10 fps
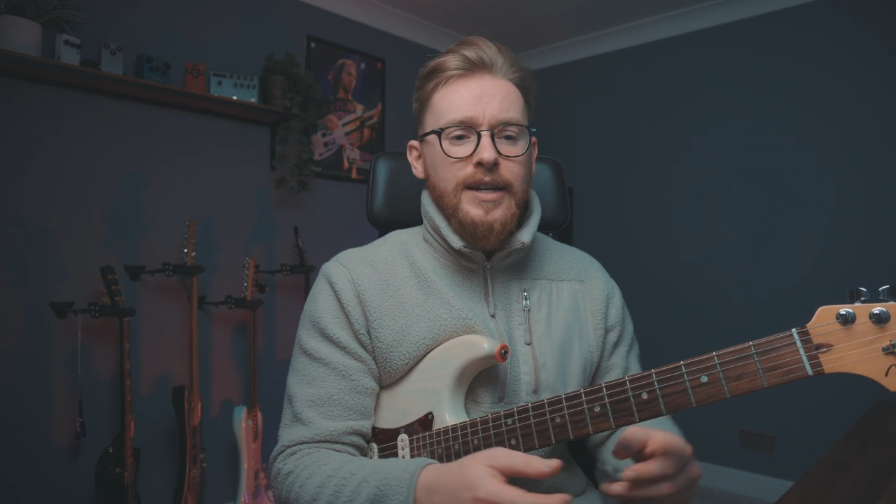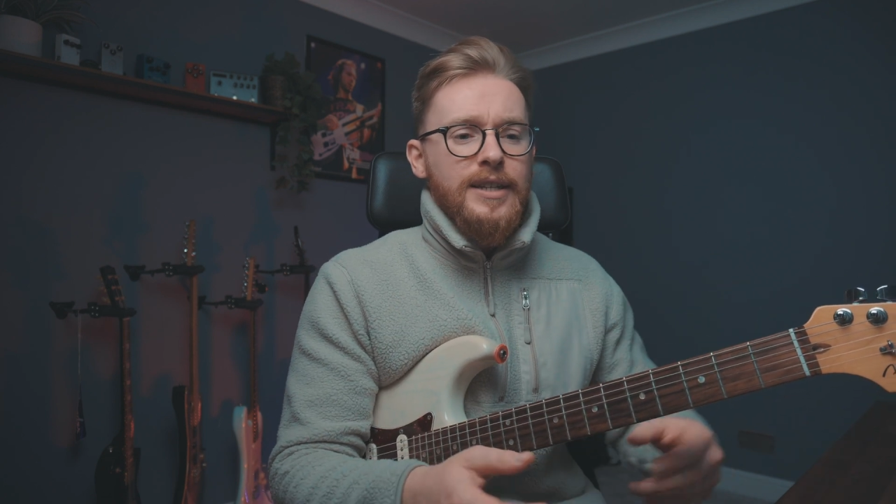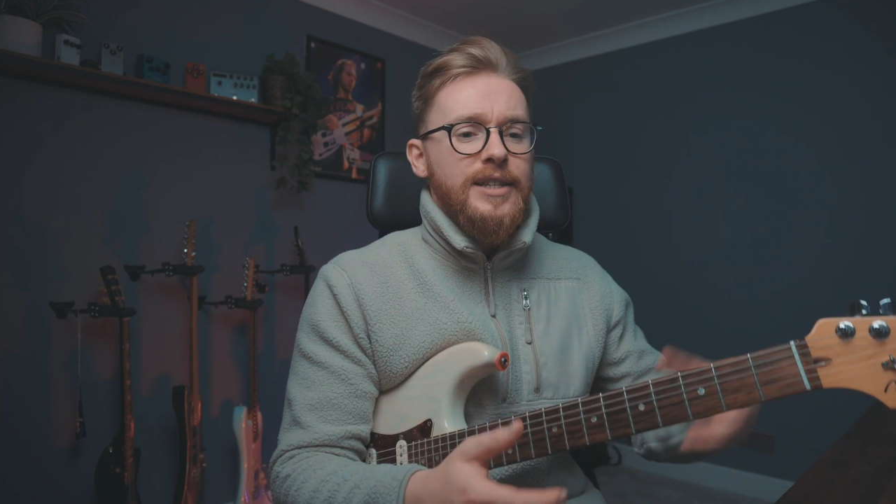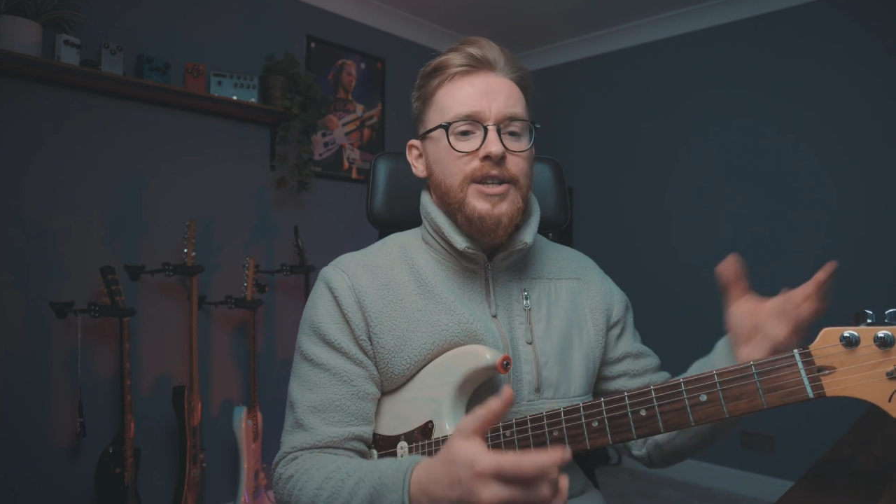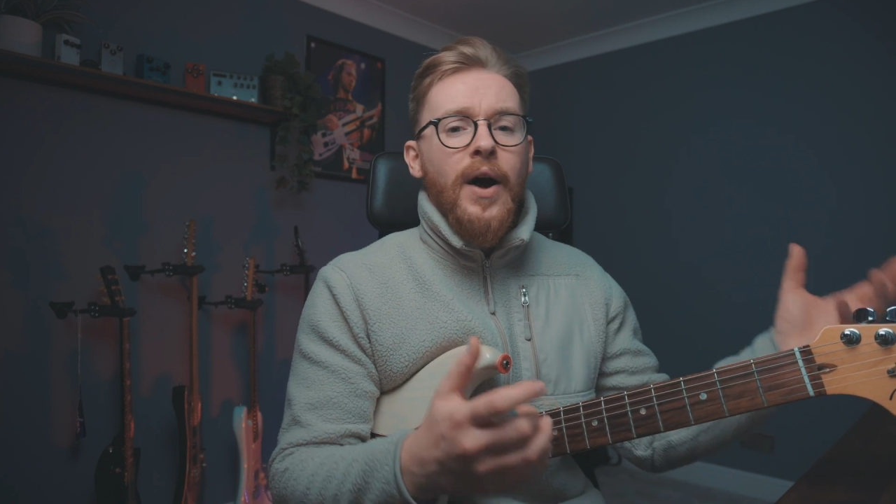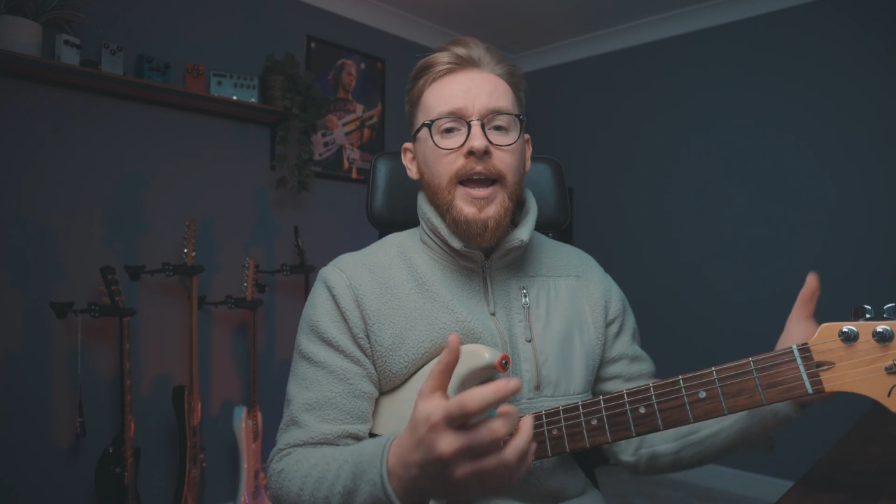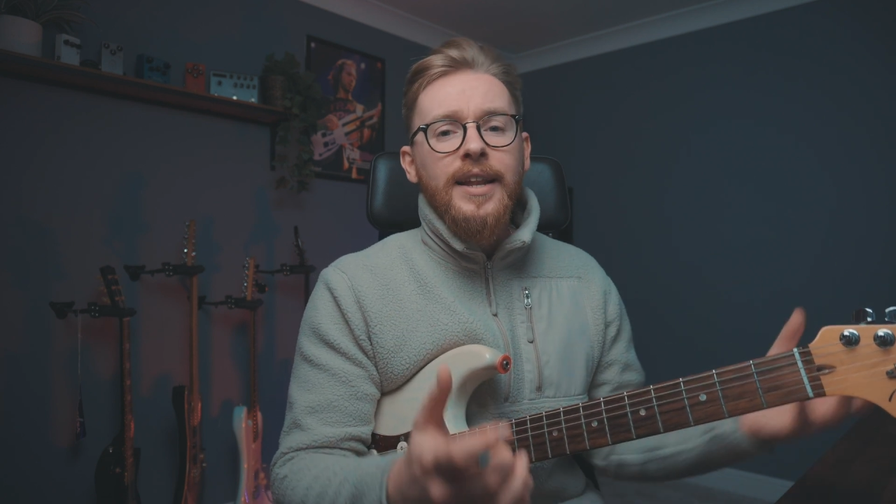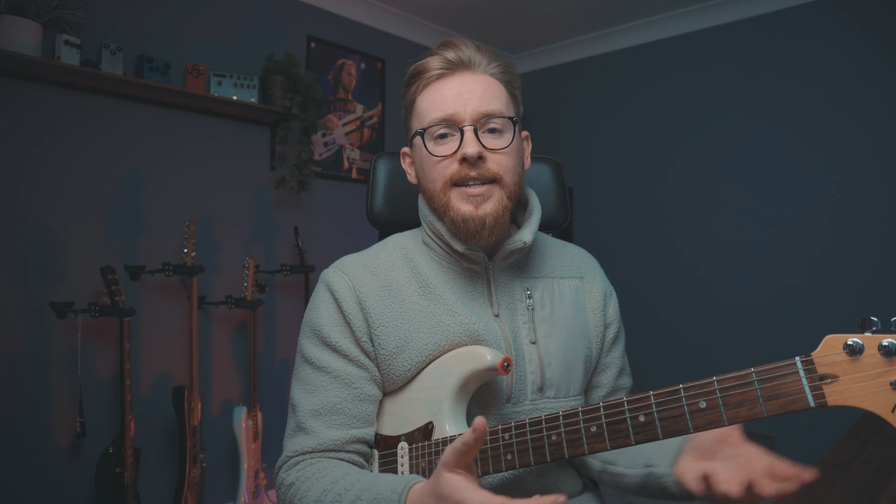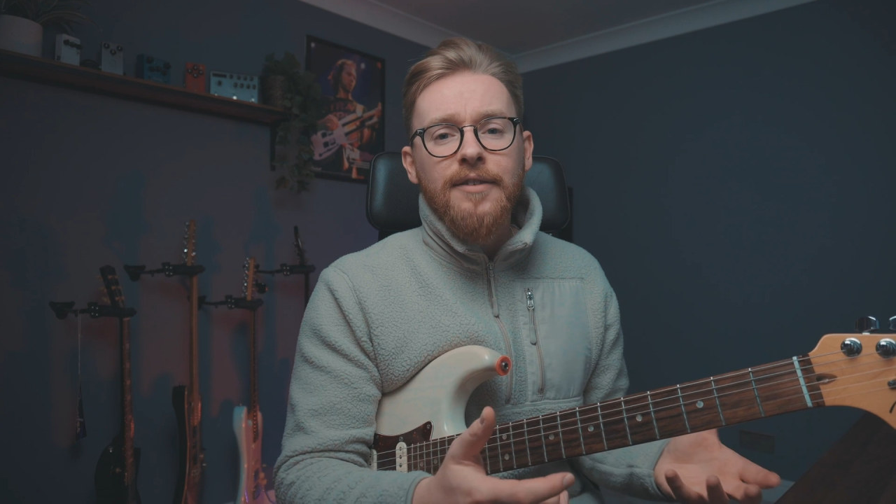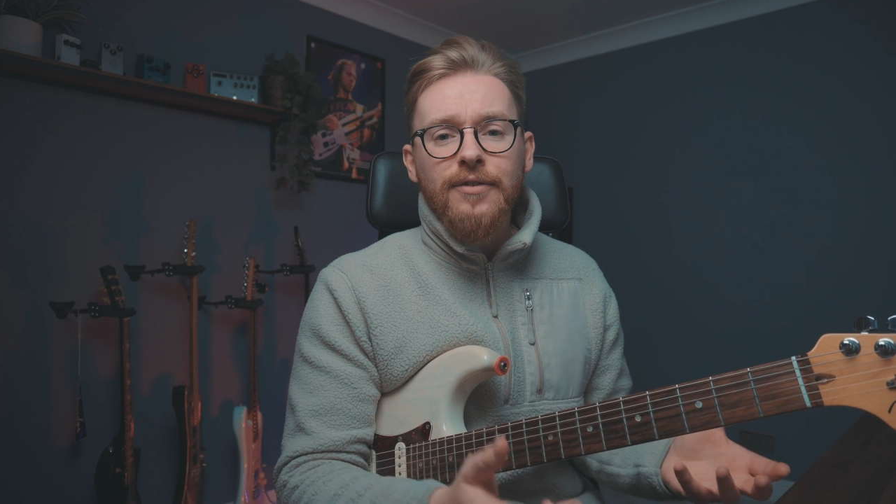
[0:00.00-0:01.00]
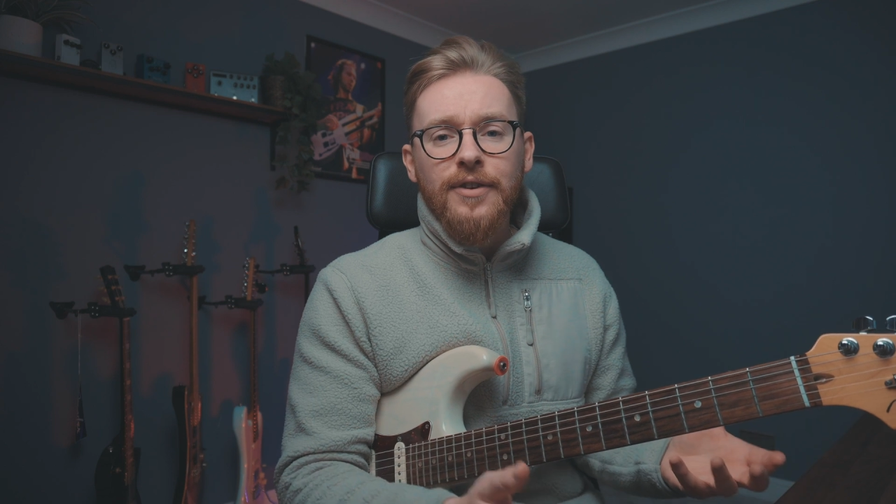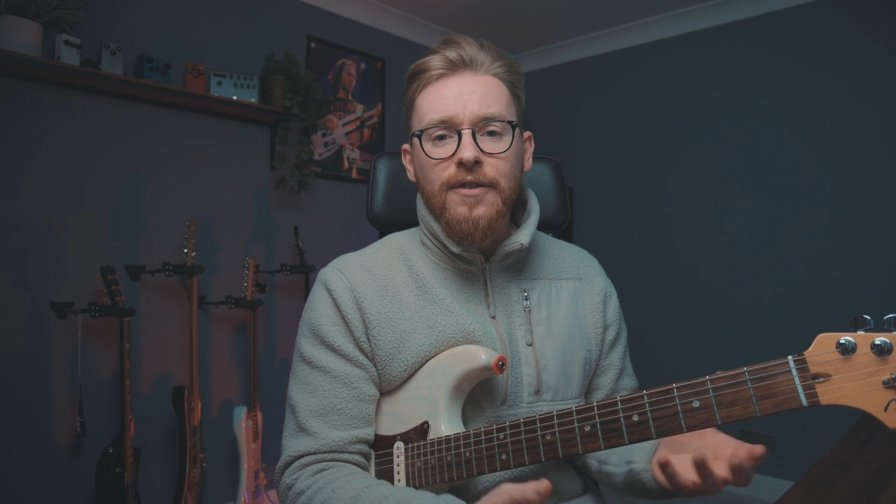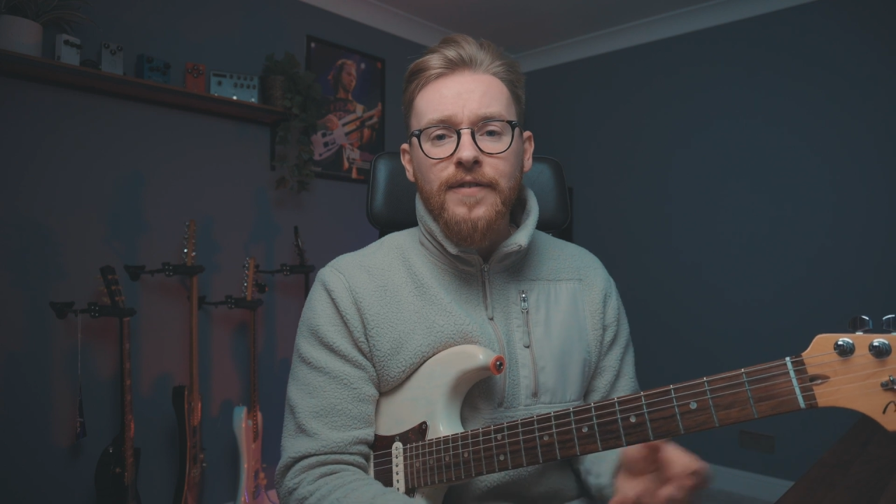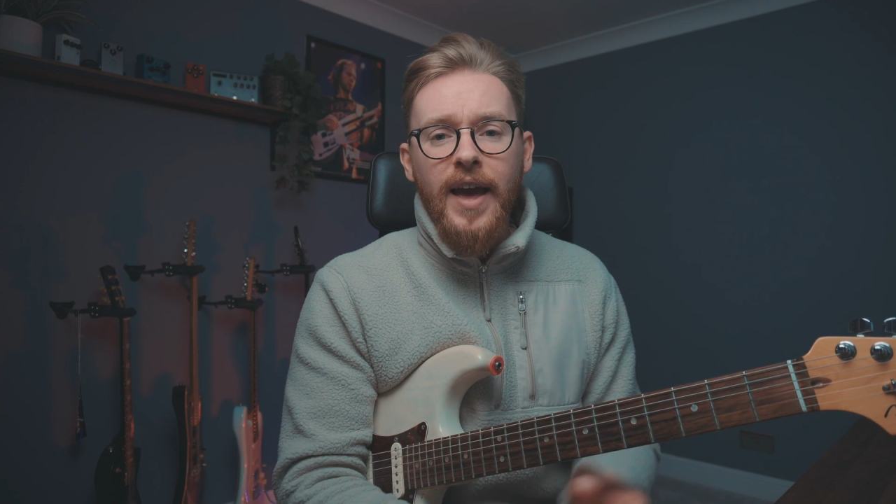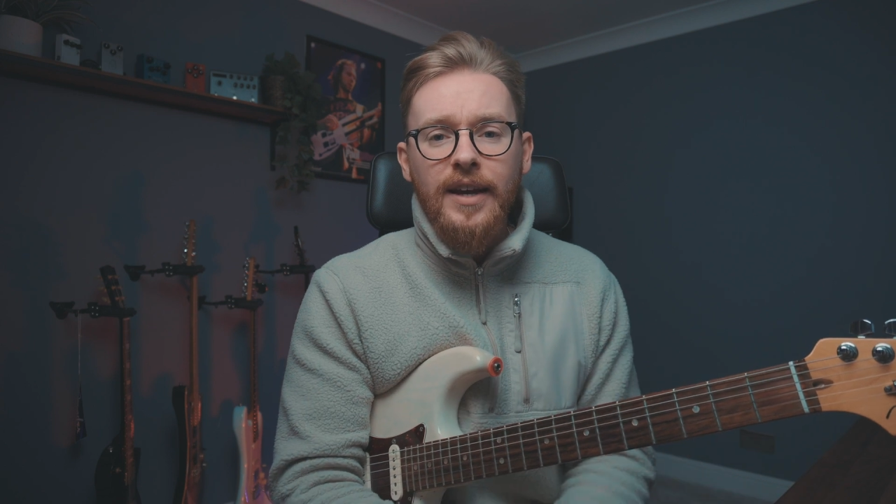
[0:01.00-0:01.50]
assign different
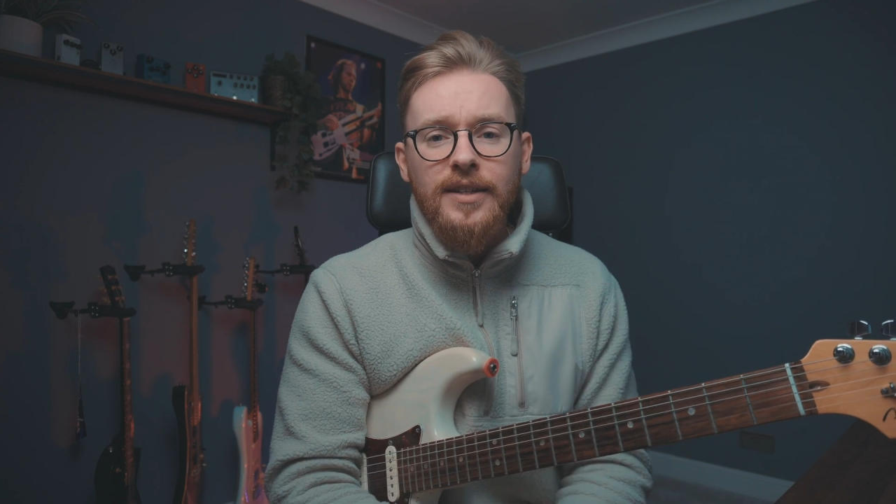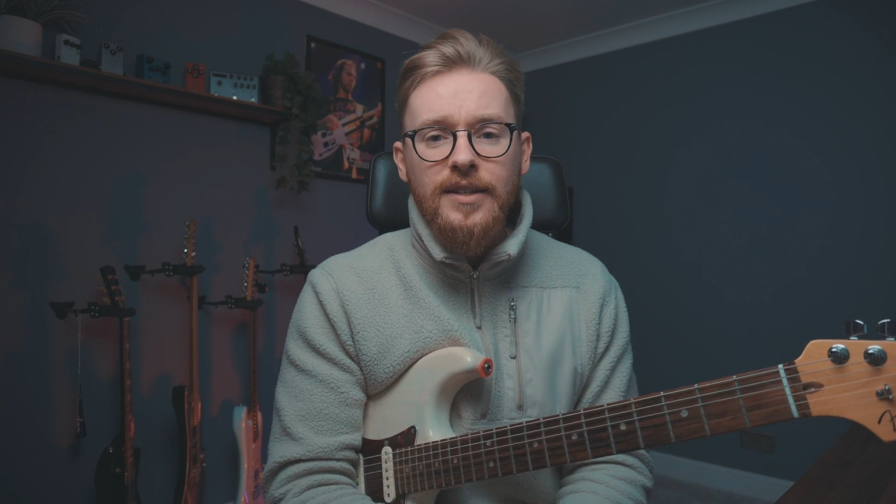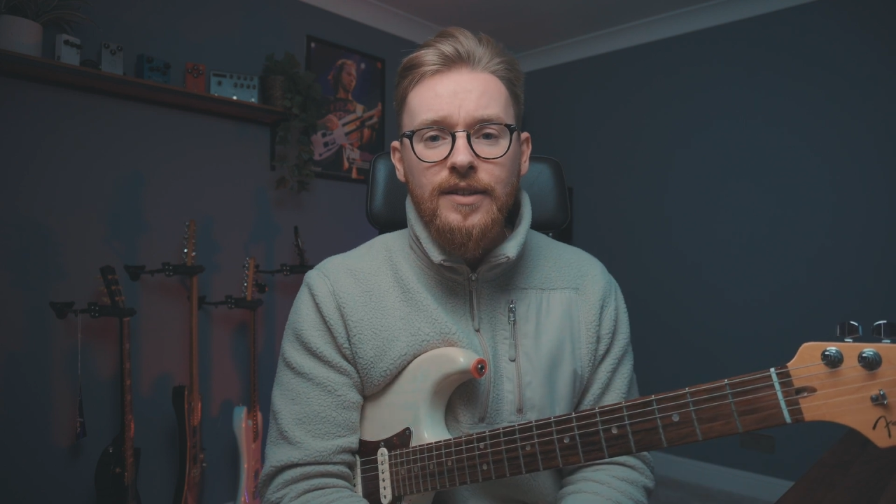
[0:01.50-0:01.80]
effects